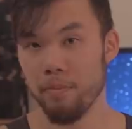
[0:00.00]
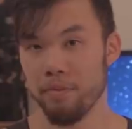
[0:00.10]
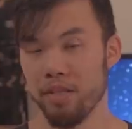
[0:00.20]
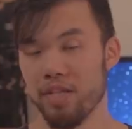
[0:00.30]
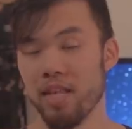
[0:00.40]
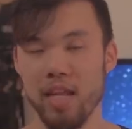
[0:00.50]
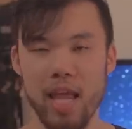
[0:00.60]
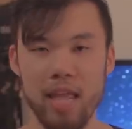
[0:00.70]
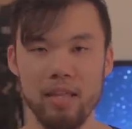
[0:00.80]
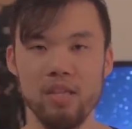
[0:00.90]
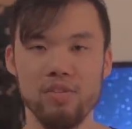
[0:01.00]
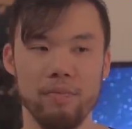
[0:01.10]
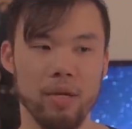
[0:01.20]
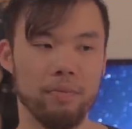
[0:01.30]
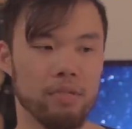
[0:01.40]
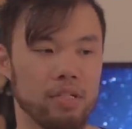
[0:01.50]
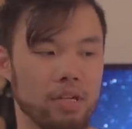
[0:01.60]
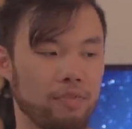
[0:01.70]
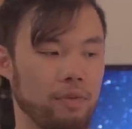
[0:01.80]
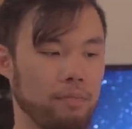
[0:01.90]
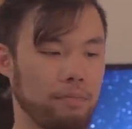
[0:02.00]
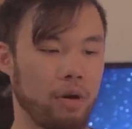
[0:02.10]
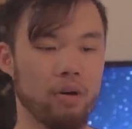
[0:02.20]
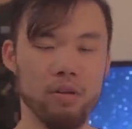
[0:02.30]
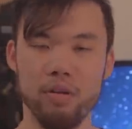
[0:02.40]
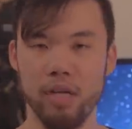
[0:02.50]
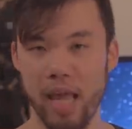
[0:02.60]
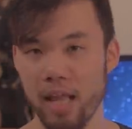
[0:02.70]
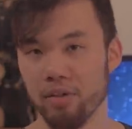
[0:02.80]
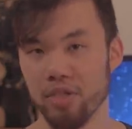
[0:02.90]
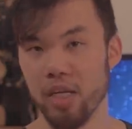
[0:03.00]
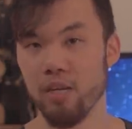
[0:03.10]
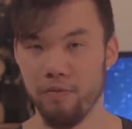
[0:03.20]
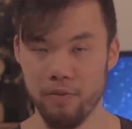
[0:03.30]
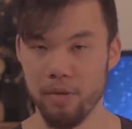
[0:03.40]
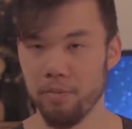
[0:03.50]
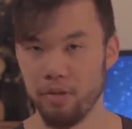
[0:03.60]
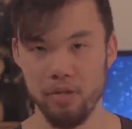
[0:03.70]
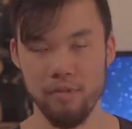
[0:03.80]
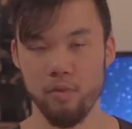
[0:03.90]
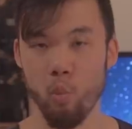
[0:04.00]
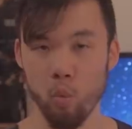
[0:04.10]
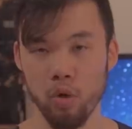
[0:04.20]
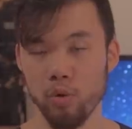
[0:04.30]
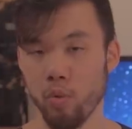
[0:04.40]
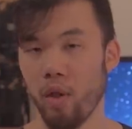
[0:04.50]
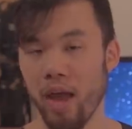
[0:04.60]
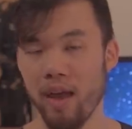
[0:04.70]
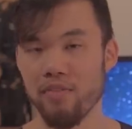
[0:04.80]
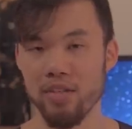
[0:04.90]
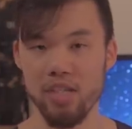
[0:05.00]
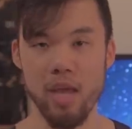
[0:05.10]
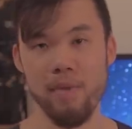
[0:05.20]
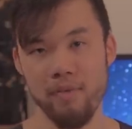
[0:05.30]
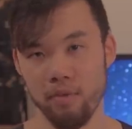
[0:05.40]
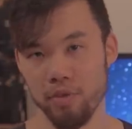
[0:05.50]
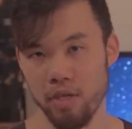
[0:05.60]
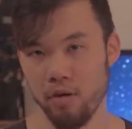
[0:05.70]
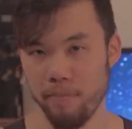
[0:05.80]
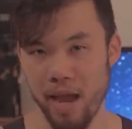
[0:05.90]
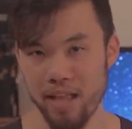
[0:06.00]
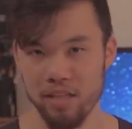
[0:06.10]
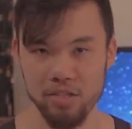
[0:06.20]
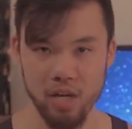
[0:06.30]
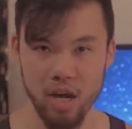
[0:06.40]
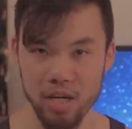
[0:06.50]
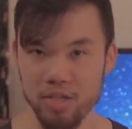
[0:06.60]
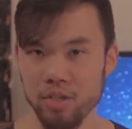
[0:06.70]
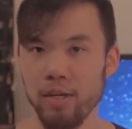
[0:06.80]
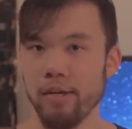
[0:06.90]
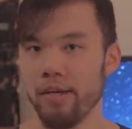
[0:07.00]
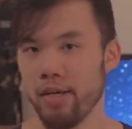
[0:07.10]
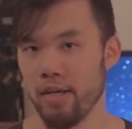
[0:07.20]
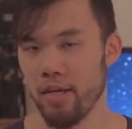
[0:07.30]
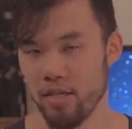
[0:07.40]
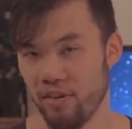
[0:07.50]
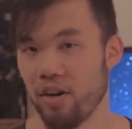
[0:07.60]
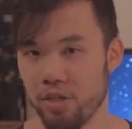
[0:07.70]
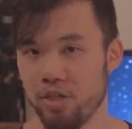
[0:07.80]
But to say that aliens from a completely different part of the galaxy, from a completely different world, will have the same evolutionary path as us is very